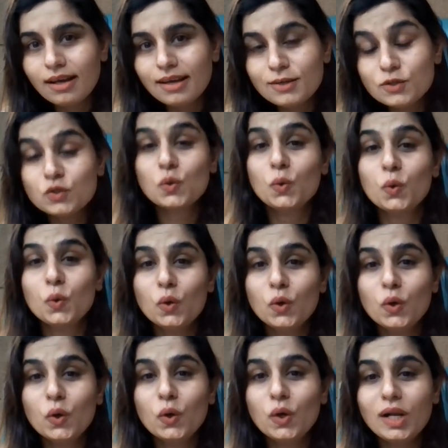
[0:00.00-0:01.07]
So
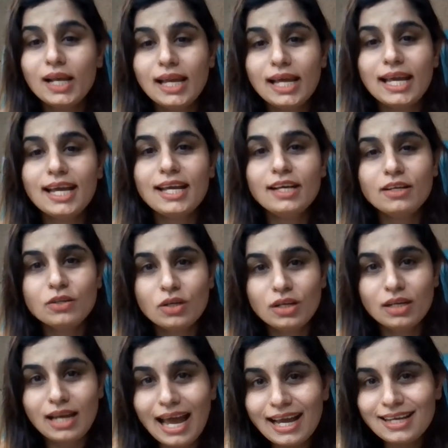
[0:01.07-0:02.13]
lay
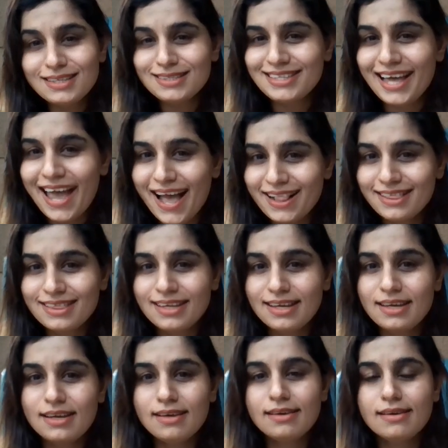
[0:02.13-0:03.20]
nice, healthy,